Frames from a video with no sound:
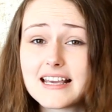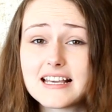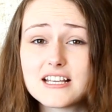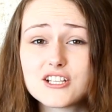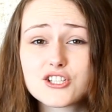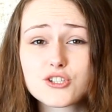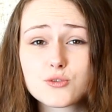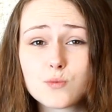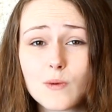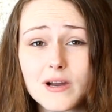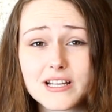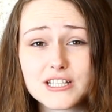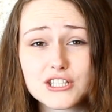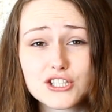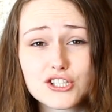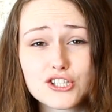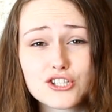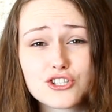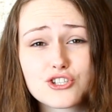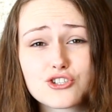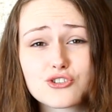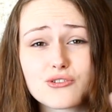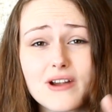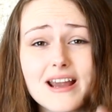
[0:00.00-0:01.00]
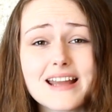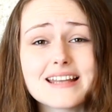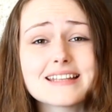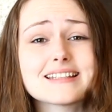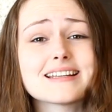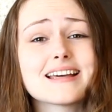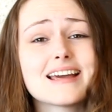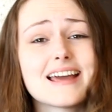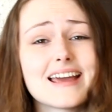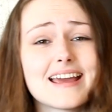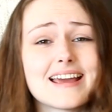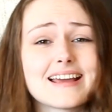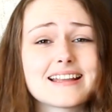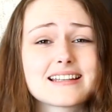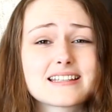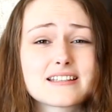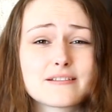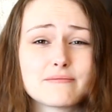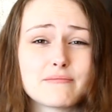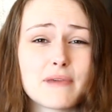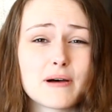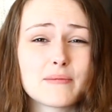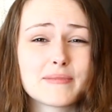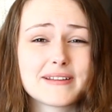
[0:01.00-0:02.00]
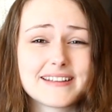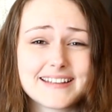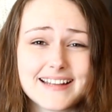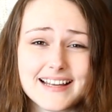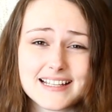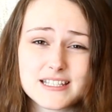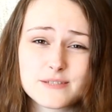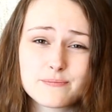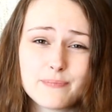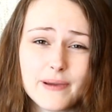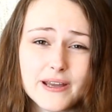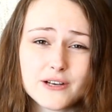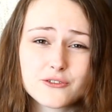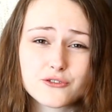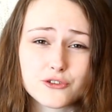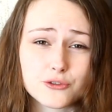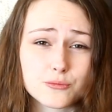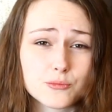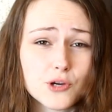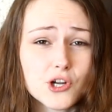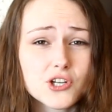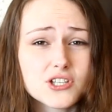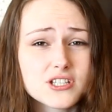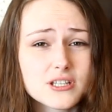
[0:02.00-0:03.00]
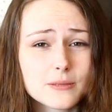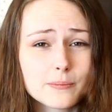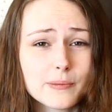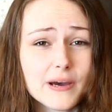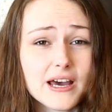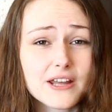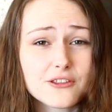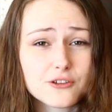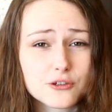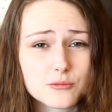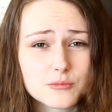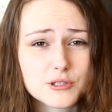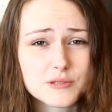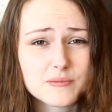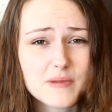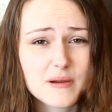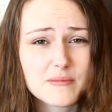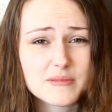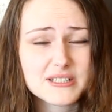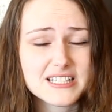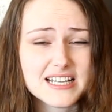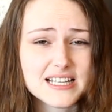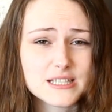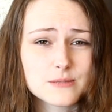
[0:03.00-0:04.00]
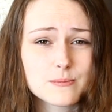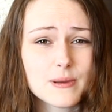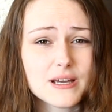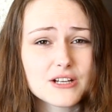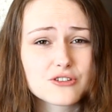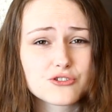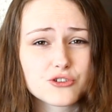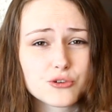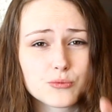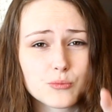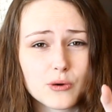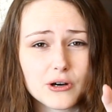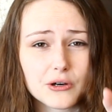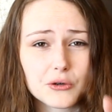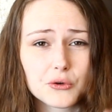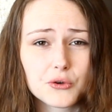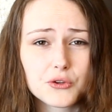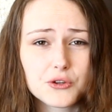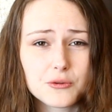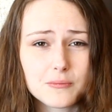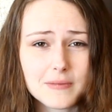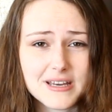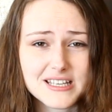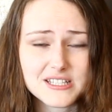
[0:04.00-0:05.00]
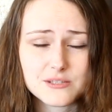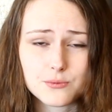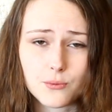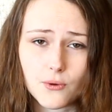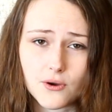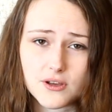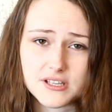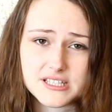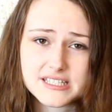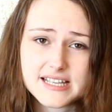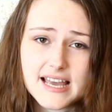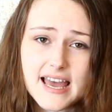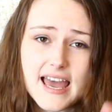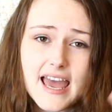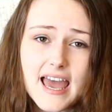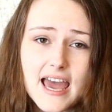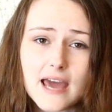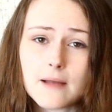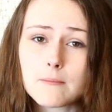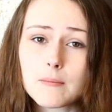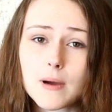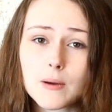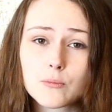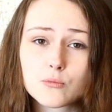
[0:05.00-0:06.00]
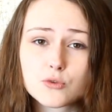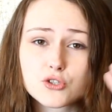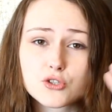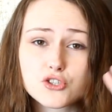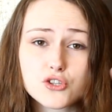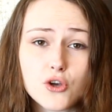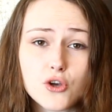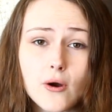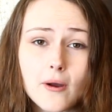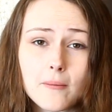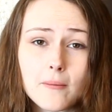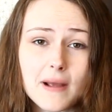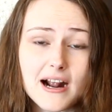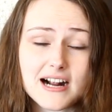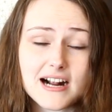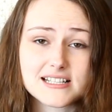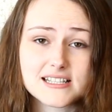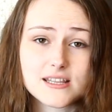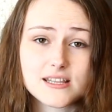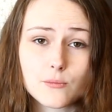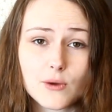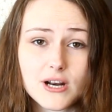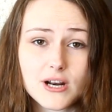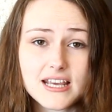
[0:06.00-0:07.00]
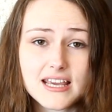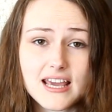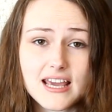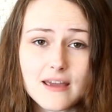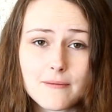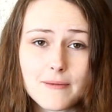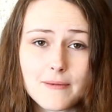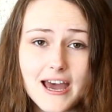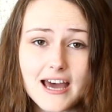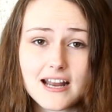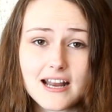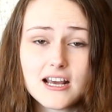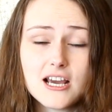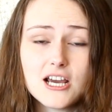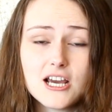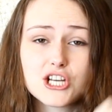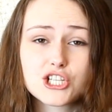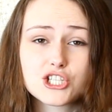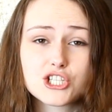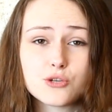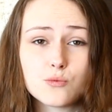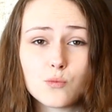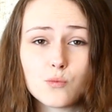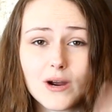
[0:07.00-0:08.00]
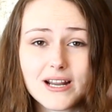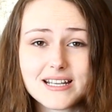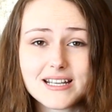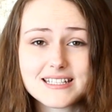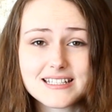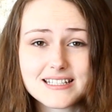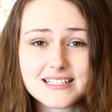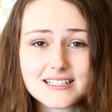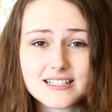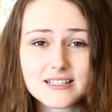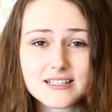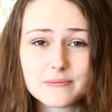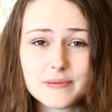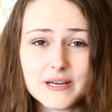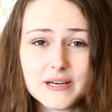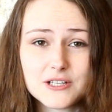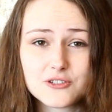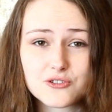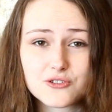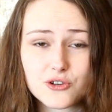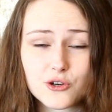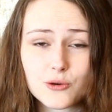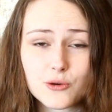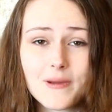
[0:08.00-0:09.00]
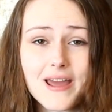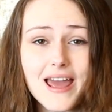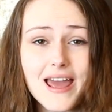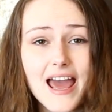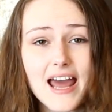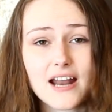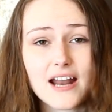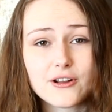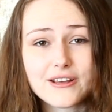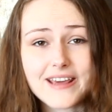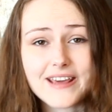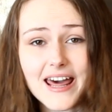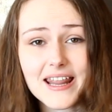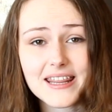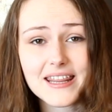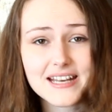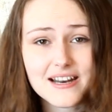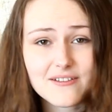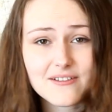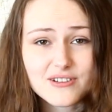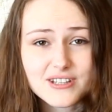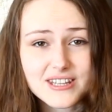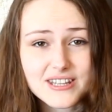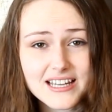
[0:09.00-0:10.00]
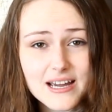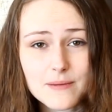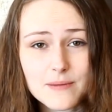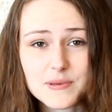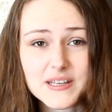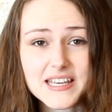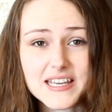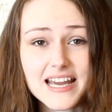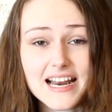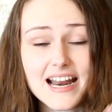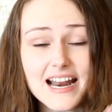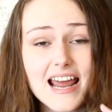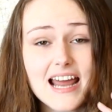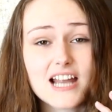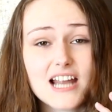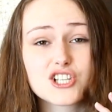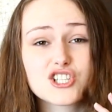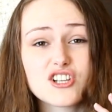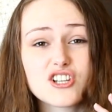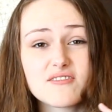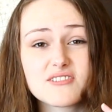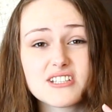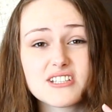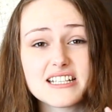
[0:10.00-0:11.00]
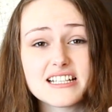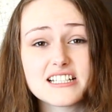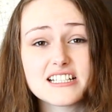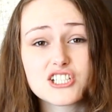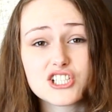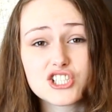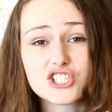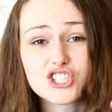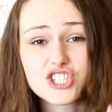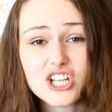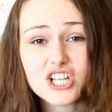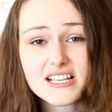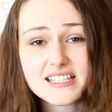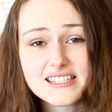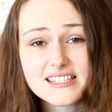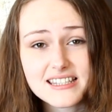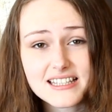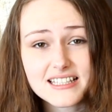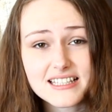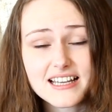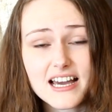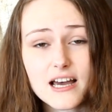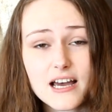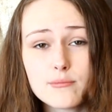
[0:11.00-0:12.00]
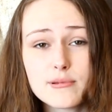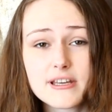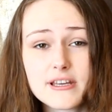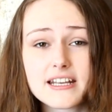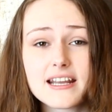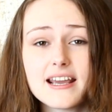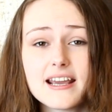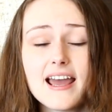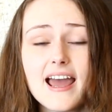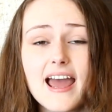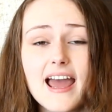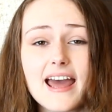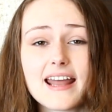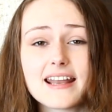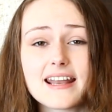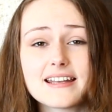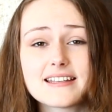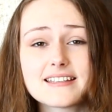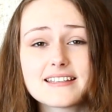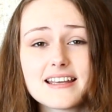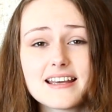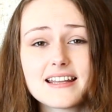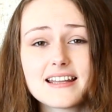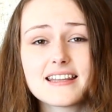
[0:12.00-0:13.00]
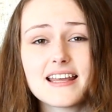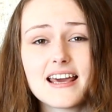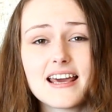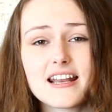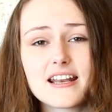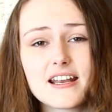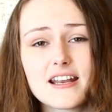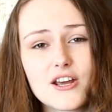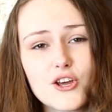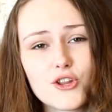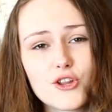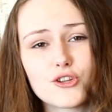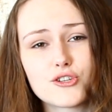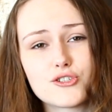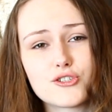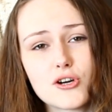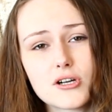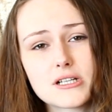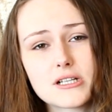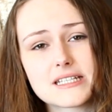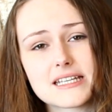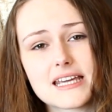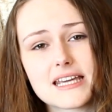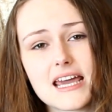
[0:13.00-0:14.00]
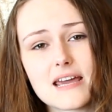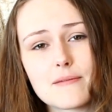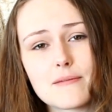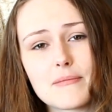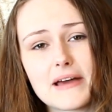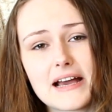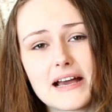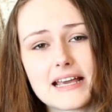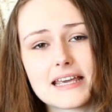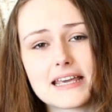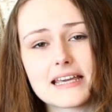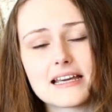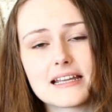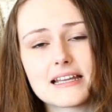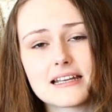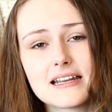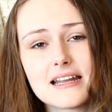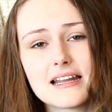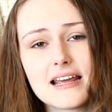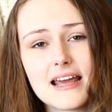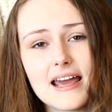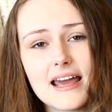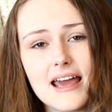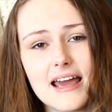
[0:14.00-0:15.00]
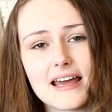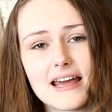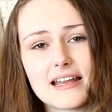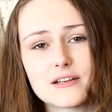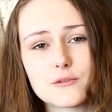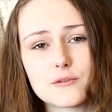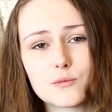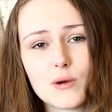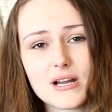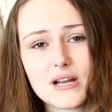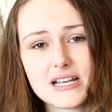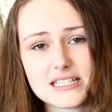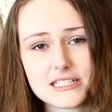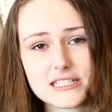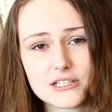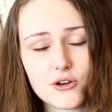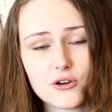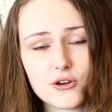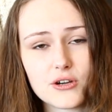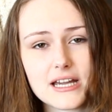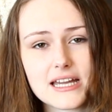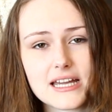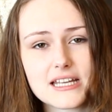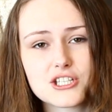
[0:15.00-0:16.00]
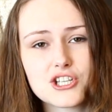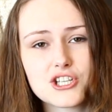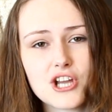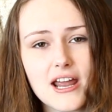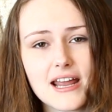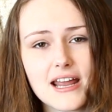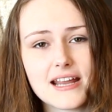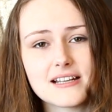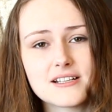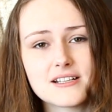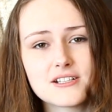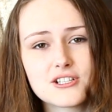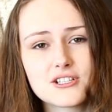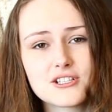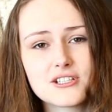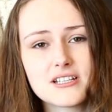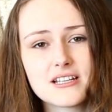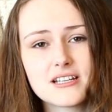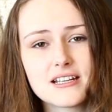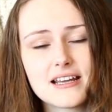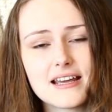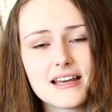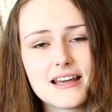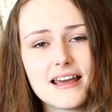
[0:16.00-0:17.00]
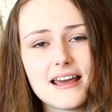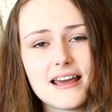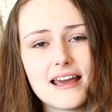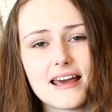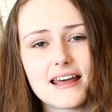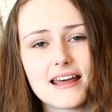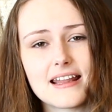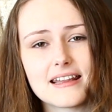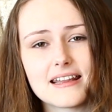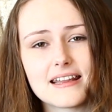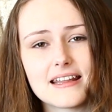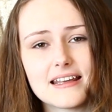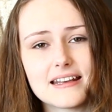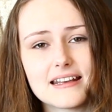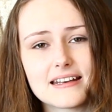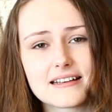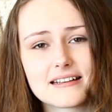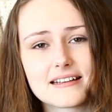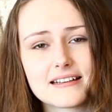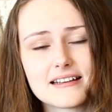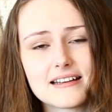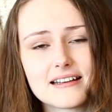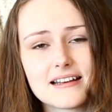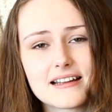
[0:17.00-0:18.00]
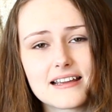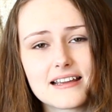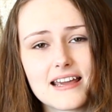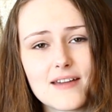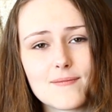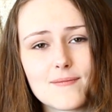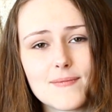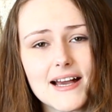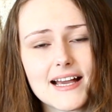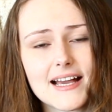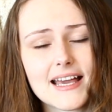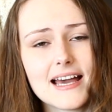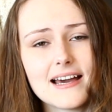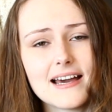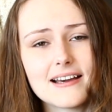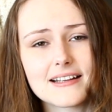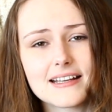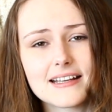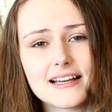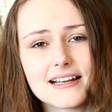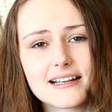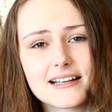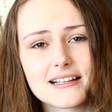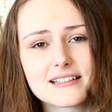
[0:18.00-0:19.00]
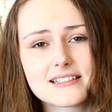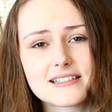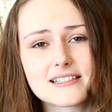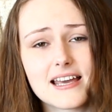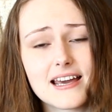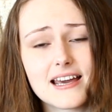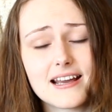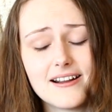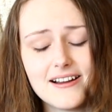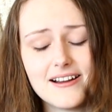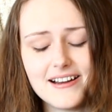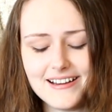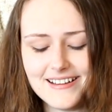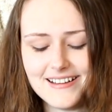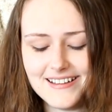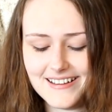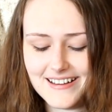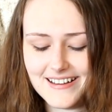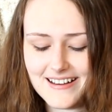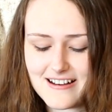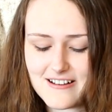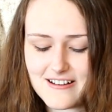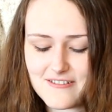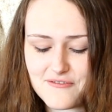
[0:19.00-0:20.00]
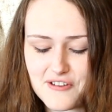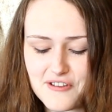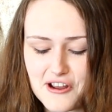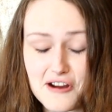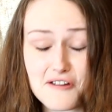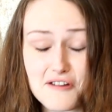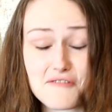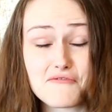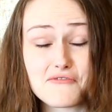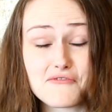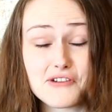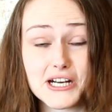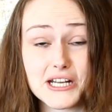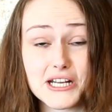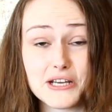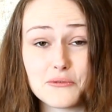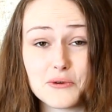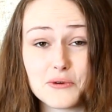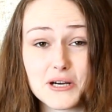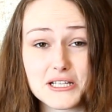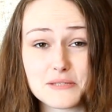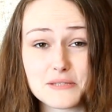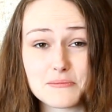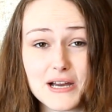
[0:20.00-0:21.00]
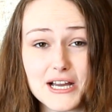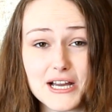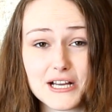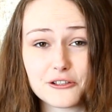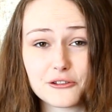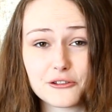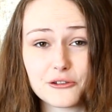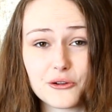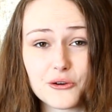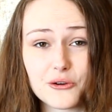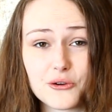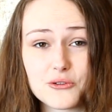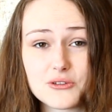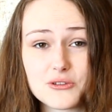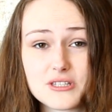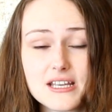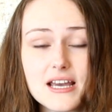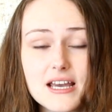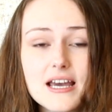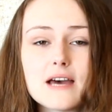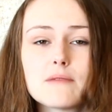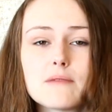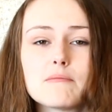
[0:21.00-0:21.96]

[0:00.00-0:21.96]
He just went straight into Mum and Dad's bedroom, not to the bathroom, to Mum and Dad's bedroom where all the mess was. And Mum was so embarrassed that when he came out, she went into the bedroom and gathered everything up again and shoved it into just the cupboard. And then the doctor came back in and went to go get changed, and then came back out again and said, haha, very funny, where's my clothes?